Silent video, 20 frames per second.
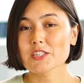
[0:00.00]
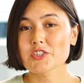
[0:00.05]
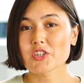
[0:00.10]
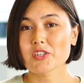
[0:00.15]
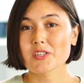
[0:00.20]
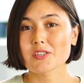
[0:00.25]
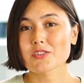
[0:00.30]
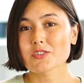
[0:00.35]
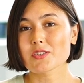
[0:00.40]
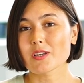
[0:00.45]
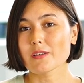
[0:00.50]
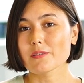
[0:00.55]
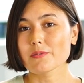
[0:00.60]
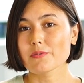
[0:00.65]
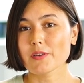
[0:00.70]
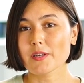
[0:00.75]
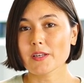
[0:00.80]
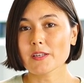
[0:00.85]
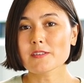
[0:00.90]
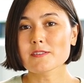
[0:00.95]
challenge I
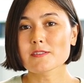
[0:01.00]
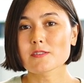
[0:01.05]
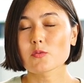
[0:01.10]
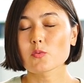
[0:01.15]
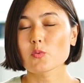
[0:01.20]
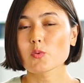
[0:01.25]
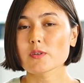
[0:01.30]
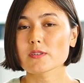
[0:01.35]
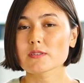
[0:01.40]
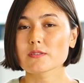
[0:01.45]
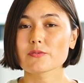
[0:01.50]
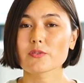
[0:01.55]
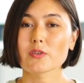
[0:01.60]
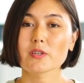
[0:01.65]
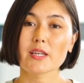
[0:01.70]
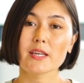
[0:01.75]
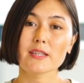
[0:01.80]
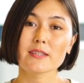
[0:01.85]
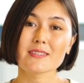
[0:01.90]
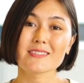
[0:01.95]
faced was
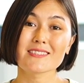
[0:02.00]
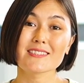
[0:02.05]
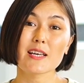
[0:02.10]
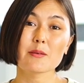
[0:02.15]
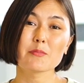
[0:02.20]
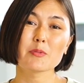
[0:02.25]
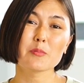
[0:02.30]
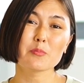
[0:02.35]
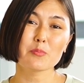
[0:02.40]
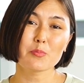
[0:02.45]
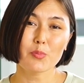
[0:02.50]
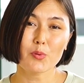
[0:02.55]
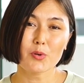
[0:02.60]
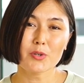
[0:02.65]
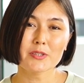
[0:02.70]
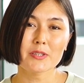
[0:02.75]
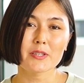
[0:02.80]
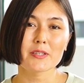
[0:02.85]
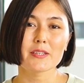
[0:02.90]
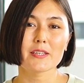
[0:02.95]
forgetting some
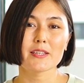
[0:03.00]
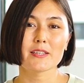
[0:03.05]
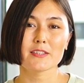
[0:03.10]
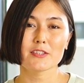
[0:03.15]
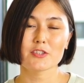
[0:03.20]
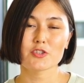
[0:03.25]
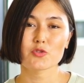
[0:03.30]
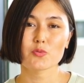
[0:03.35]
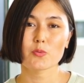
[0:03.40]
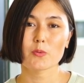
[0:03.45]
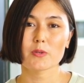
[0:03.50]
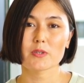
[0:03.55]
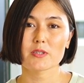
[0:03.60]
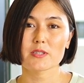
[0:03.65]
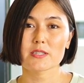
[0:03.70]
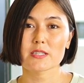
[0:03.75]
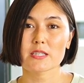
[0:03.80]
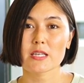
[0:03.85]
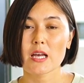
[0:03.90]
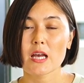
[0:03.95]
important English
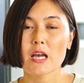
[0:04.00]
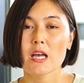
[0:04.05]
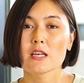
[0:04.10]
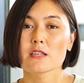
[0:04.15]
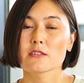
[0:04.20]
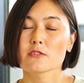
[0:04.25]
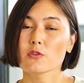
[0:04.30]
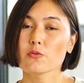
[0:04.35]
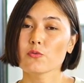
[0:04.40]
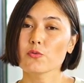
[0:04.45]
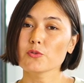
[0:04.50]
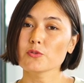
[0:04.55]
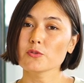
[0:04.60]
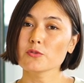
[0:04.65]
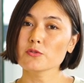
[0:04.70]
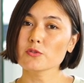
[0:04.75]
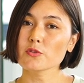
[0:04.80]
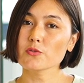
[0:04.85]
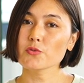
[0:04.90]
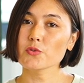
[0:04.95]
words. So for
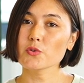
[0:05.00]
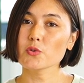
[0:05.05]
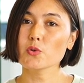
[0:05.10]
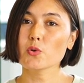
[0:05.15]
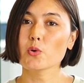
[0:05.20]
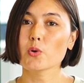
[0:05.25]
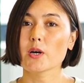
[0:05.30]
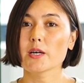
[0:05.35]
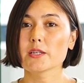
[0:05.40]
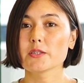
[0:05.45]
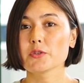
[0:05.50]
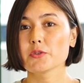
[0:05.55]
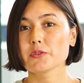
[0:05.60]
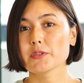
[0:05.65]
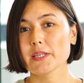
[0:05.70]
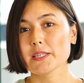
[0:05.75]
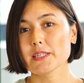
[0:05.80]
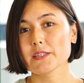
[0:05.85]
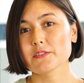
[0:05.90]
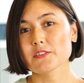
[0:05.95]
those of you who are
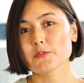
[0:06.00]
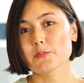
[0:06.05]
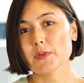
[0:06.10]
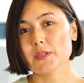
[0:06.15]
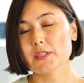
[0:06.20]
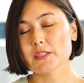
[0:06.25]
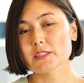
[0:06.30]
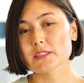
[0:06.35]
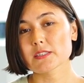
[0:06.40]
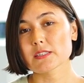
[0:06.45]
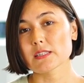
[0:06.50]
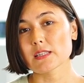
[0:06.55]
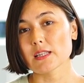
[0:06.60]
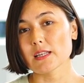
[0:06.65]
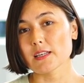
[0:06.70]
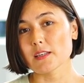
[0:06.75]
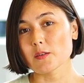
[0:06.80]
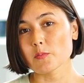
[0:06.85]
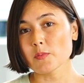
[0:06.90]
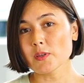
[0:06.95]
non-native speakers
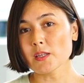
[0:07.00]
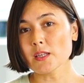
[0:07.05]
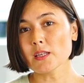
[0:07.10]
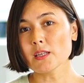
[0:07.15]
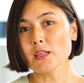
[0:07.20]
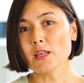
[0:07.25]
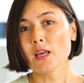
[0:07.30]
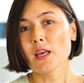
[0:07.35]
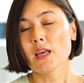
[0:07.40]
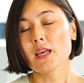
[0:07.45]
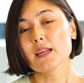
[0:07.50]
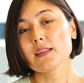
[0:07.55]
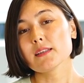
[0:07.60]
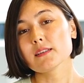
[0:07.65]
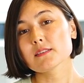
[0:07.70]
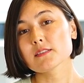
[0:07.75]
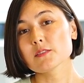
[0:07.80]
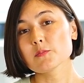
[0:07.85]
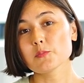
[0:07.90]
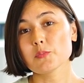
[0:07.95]
like me, it
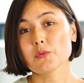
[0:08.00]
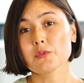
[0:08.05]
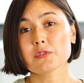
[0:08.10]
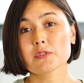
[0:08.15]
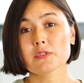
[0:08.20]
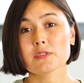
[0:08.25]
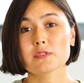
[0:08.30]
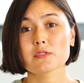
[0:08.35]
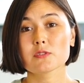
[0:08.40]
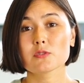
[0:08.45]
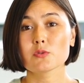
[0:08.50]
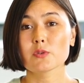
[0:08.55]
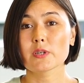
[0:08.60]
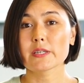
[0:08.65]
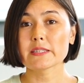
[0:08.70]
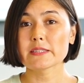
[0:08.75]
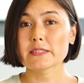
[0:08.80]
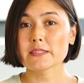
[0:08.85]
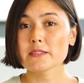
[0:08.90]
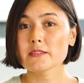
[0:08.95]
is important to
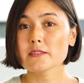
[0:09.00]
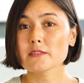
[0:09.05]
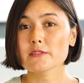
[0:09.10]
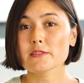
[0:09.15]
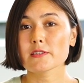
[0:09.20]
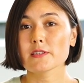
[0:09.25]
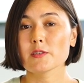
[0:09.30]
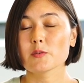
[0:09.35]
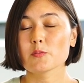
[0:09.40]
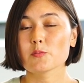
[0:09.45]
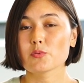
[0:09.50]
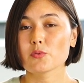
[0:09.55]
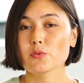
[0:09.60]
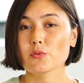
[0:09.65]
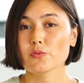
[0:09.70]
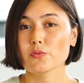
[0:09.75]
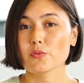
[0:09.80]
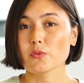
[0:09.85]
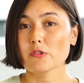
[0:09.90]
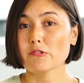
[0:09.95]
continuously
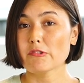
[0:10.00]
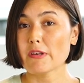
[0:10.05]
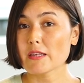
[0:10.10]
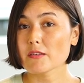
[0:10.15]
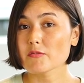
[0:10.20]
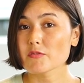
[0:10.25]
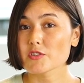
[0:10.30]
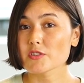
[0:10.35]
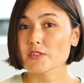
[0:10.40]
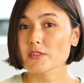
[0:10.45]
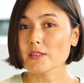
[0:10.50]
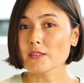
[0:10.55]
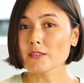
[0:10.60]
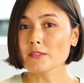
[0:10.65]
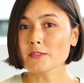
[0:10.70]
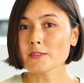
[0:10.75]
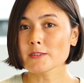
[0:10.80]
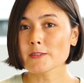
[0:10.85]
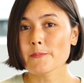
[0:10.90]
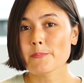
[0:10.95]
improve your language
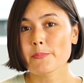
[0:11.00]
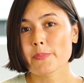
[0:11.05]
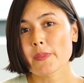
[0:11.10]
skills.